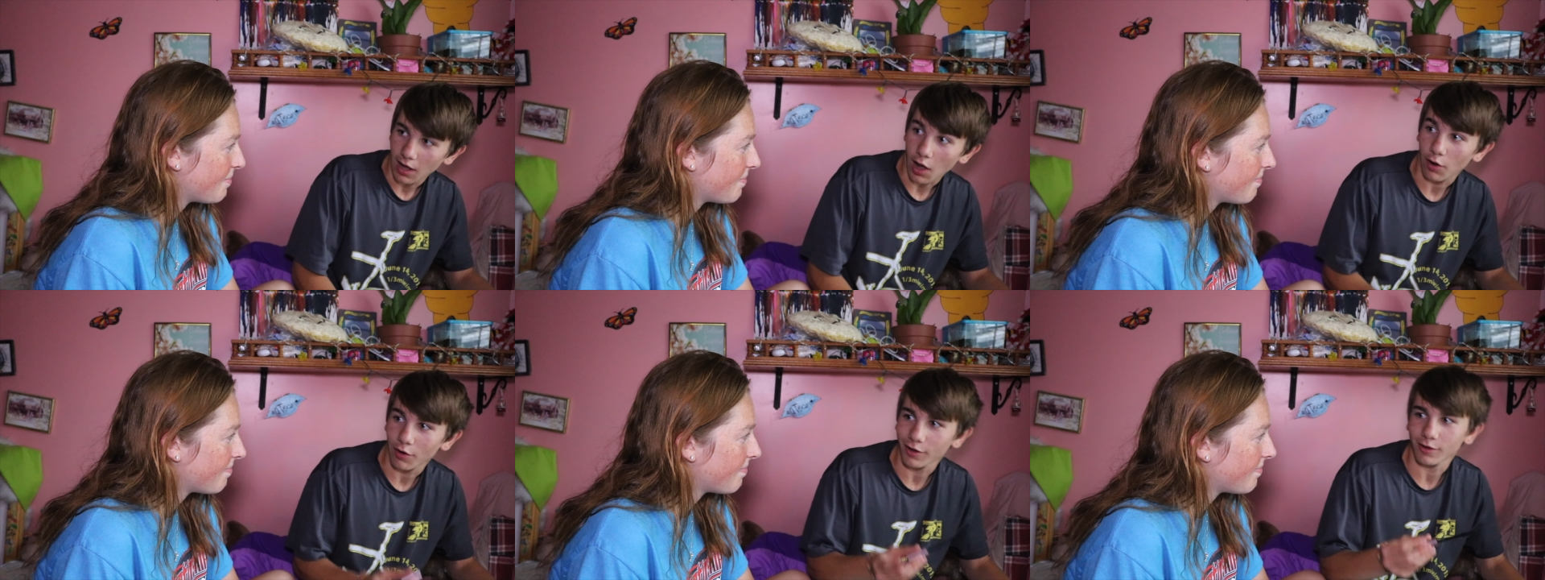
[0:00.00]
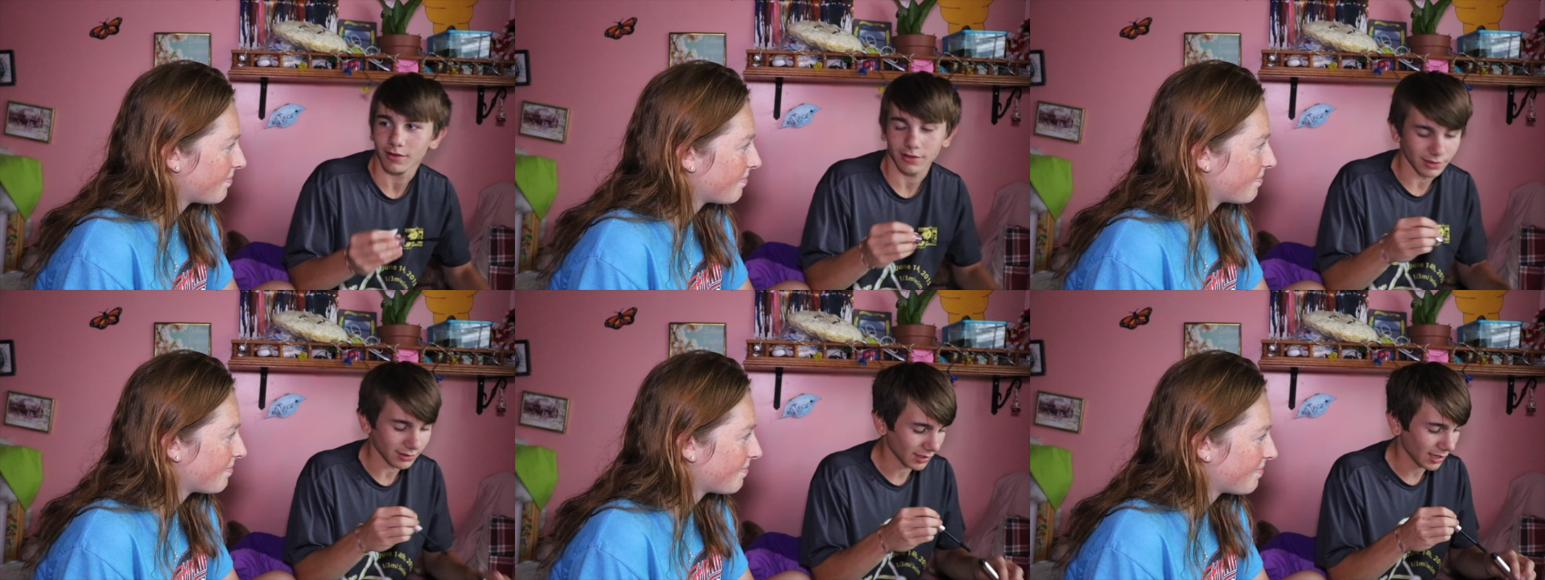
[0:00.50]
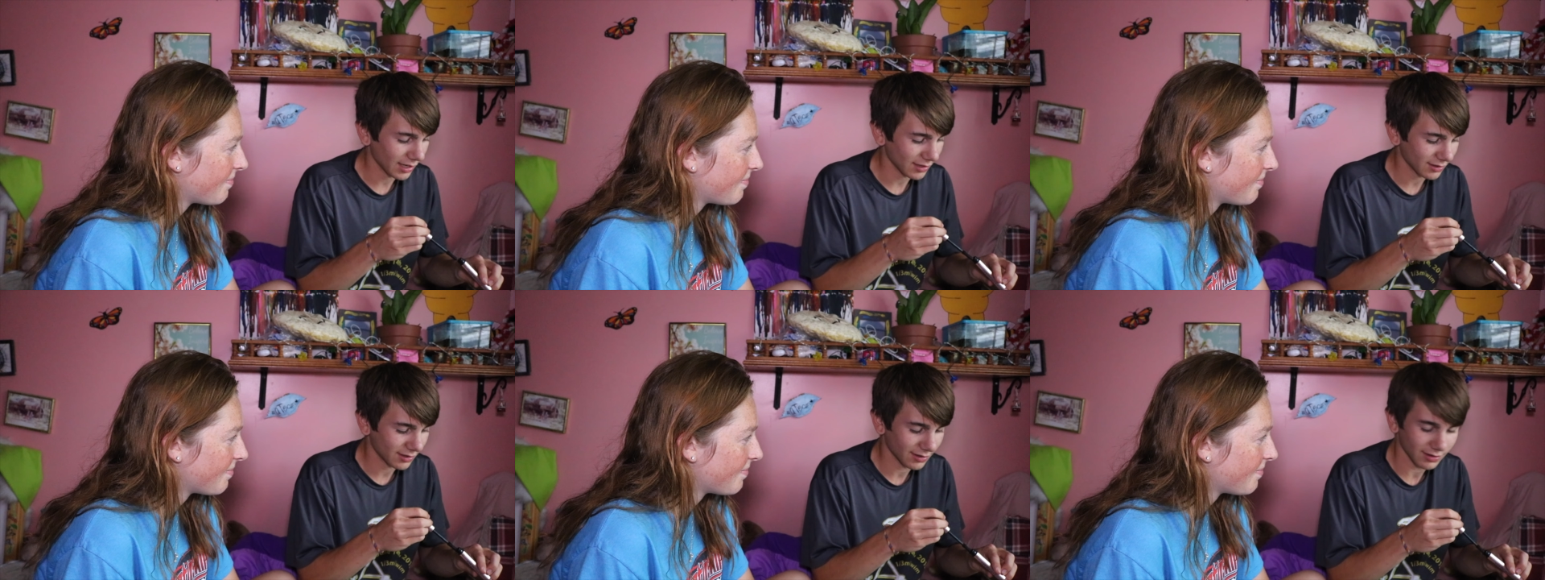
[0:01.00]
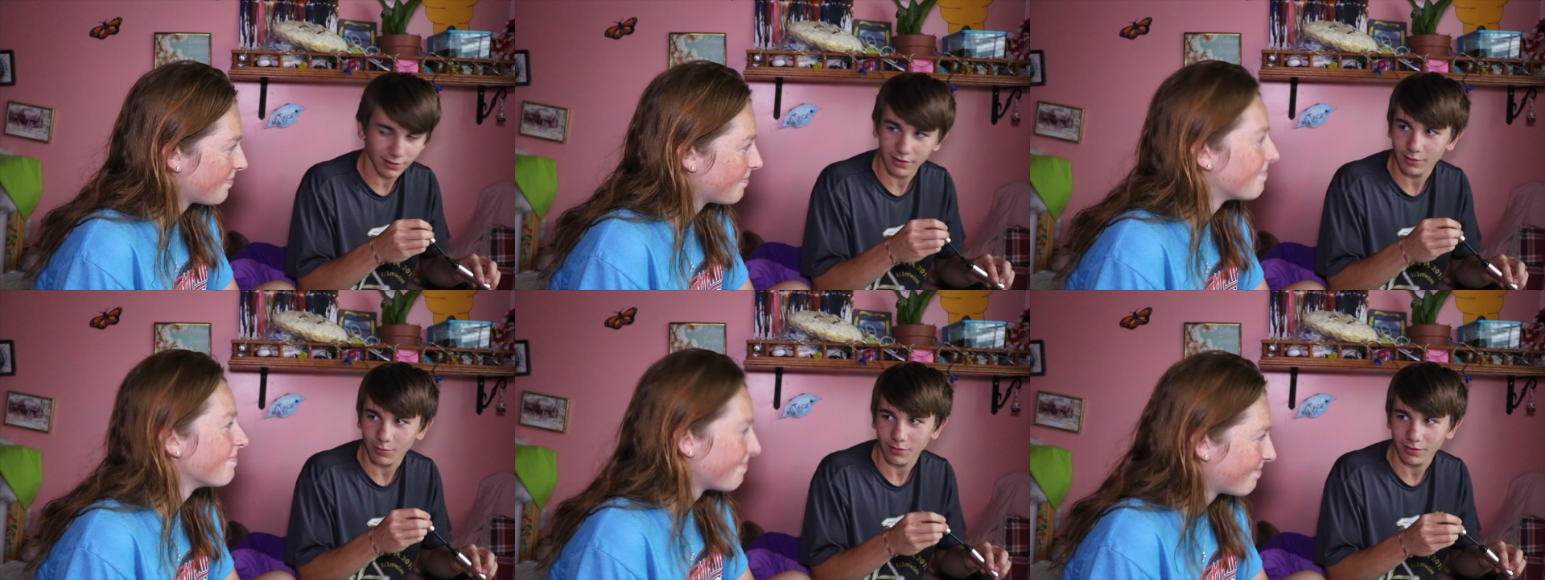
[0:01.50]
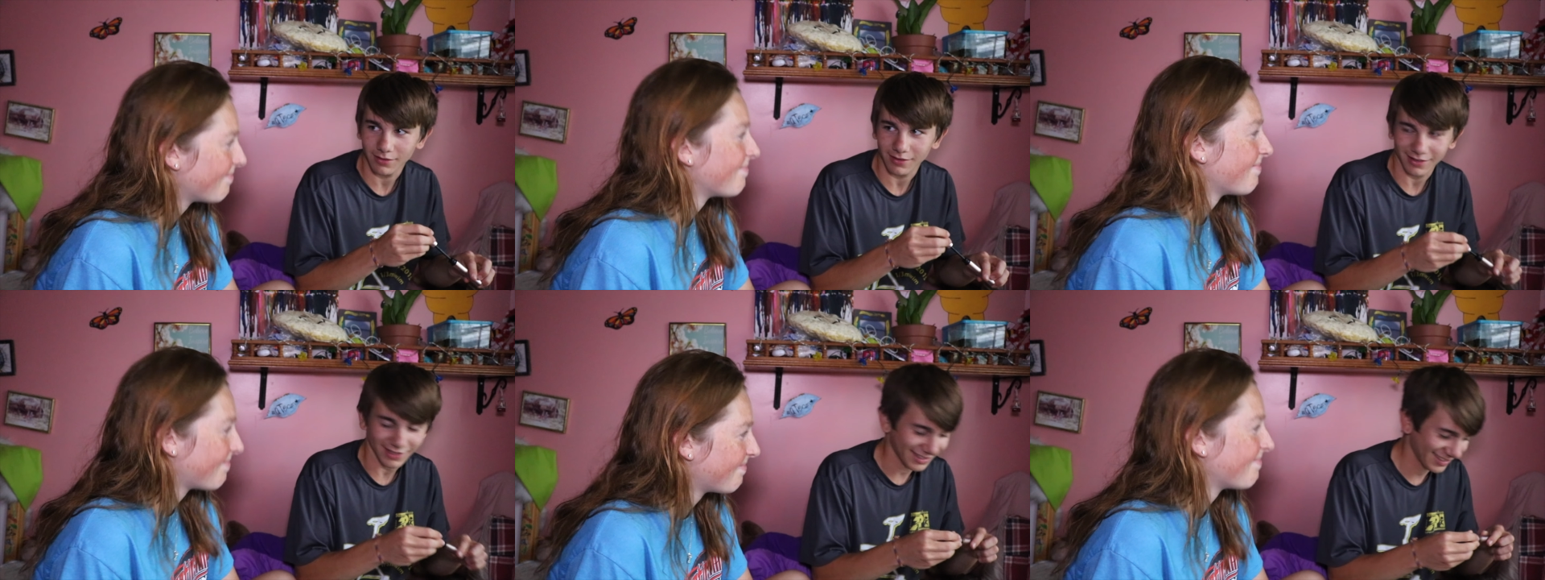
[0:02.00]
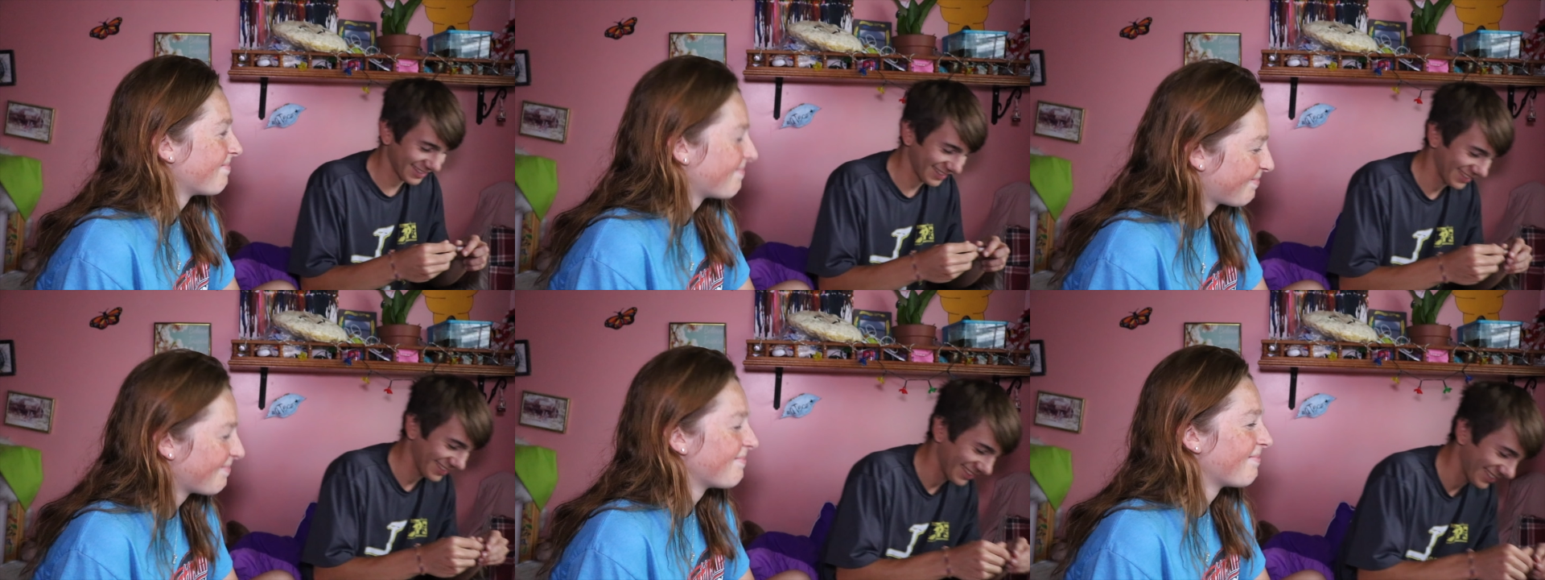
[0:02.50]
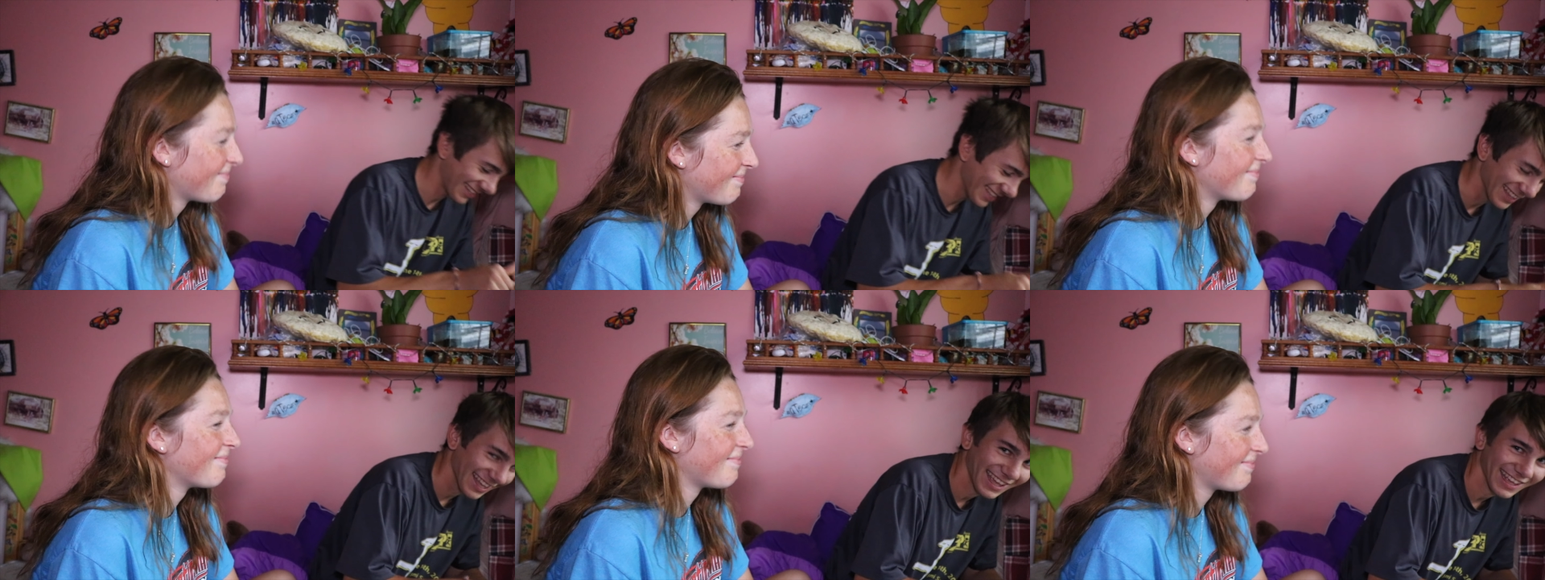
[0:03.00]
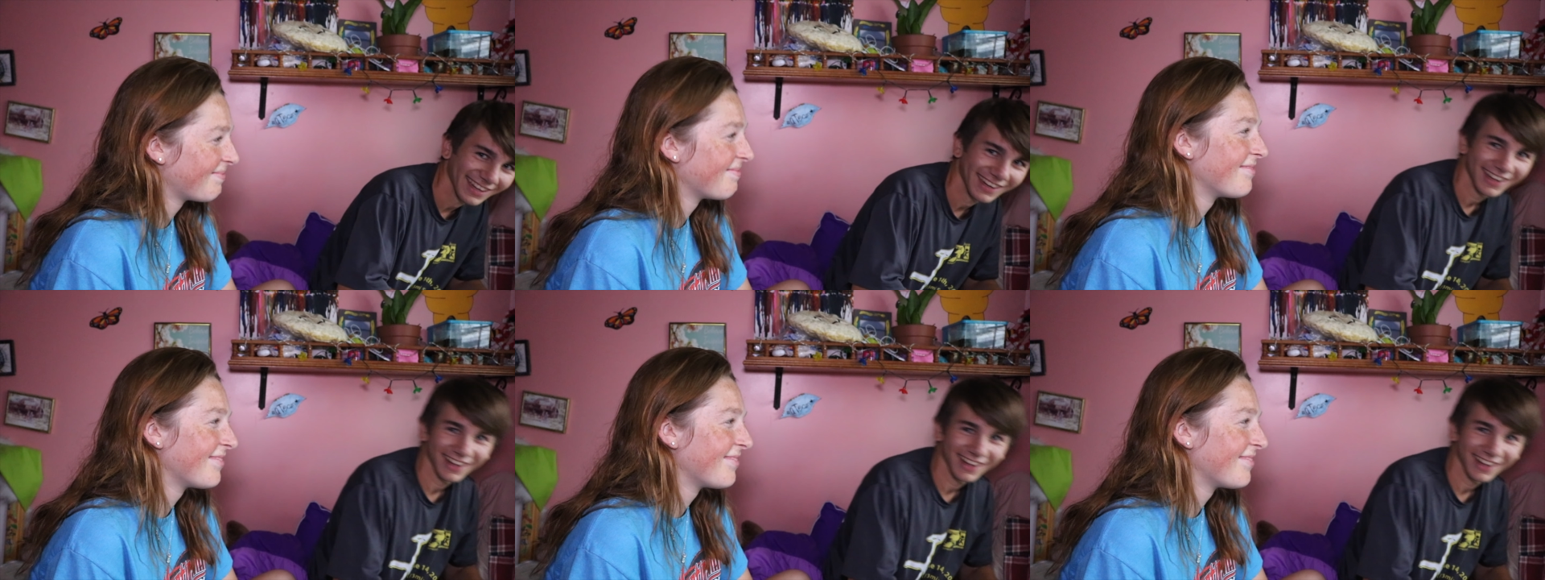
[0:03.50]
Speaker 1: Oh no, this is last. Yes. Look at that.